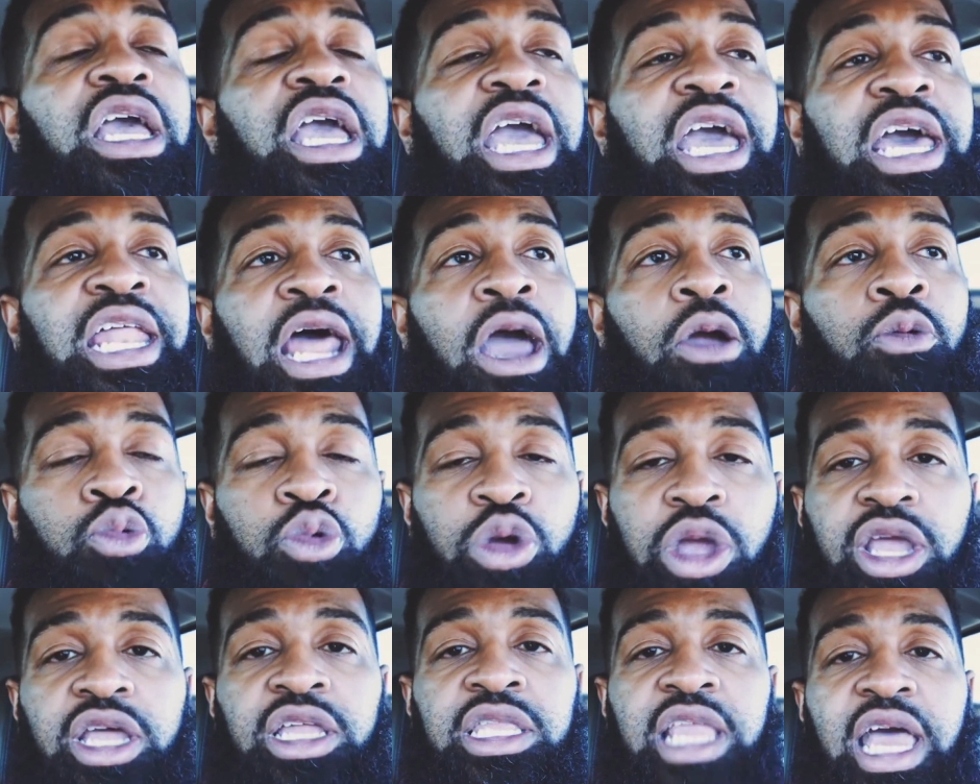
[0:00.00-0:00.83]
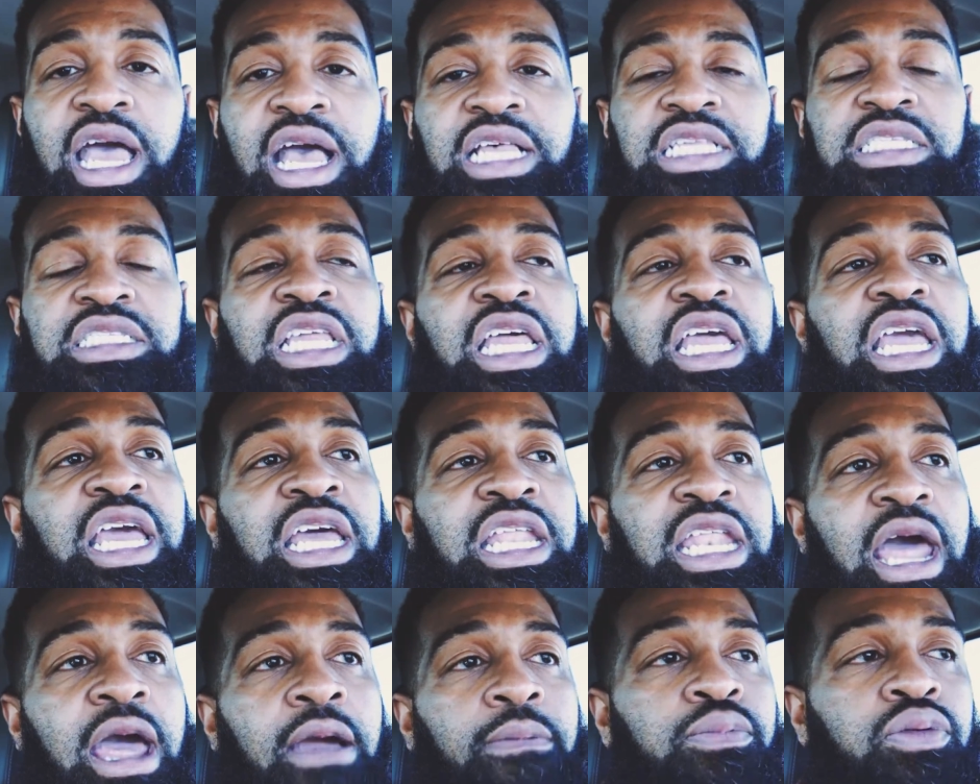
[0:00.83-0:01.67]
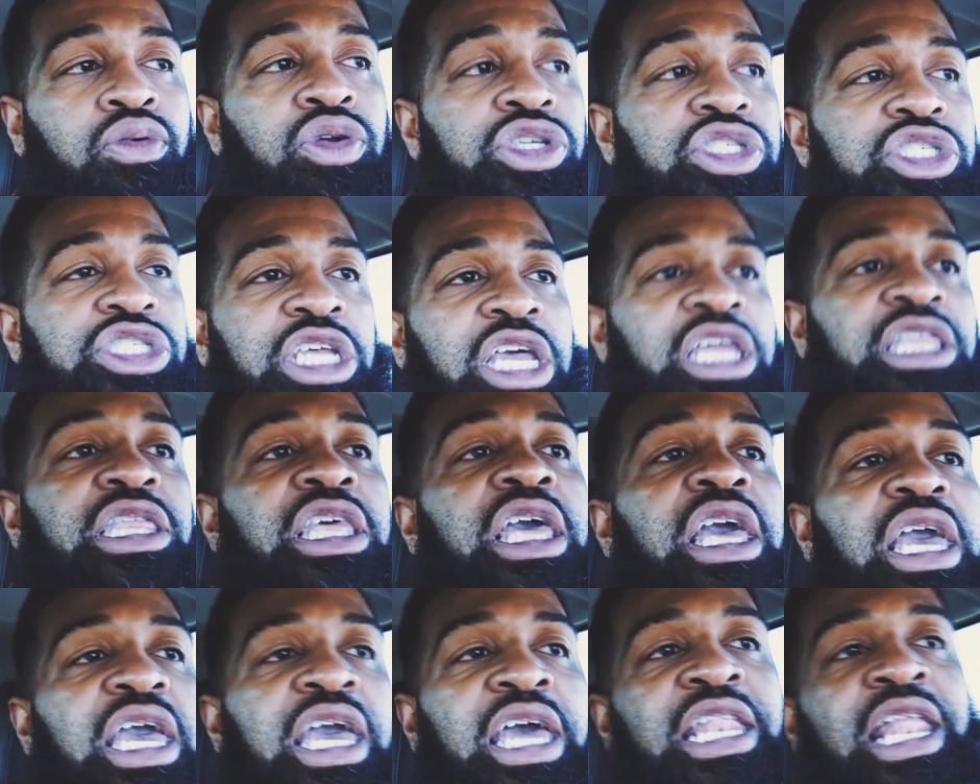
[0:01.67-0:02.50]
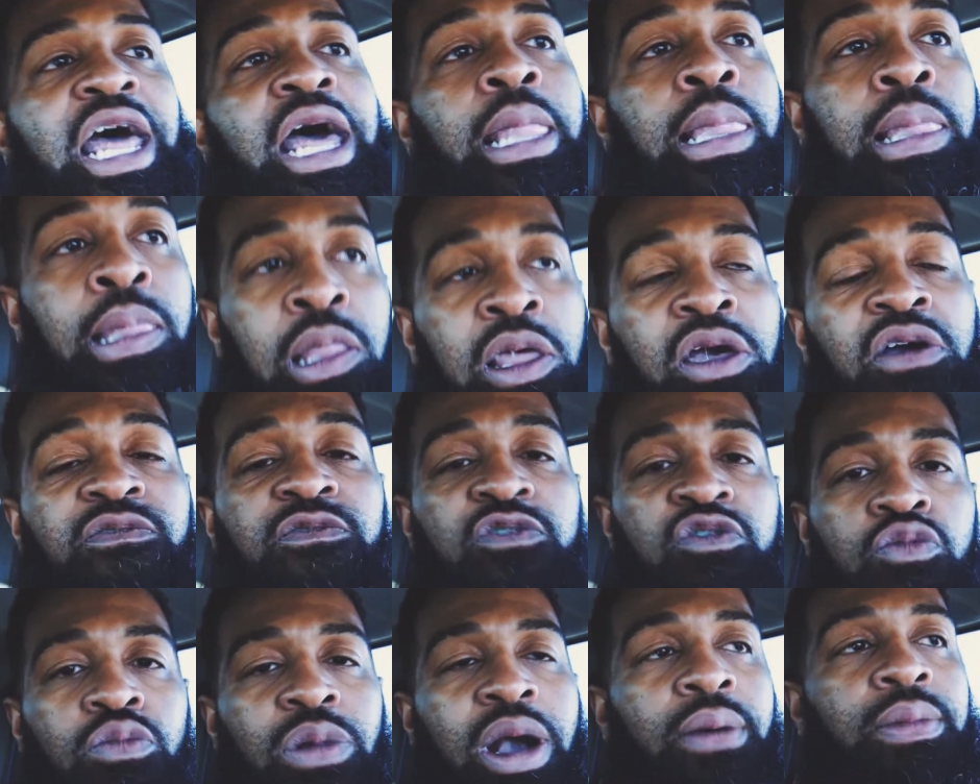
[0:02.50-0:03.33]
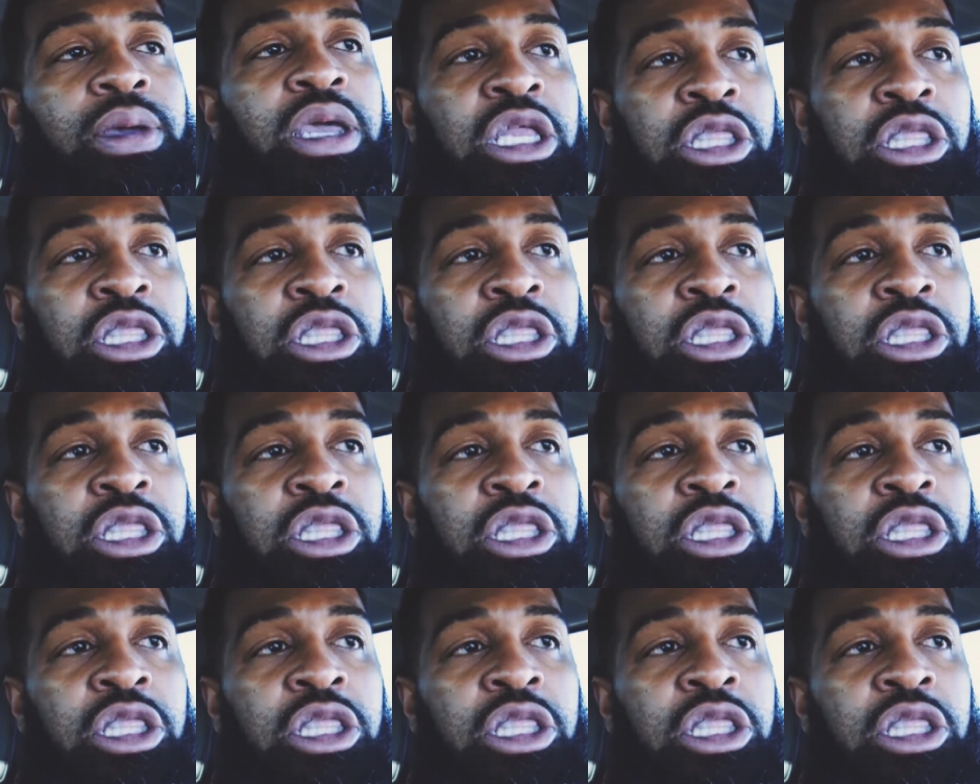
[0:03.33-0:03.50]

and I recognize that and I appreciate that, and I love you, mama.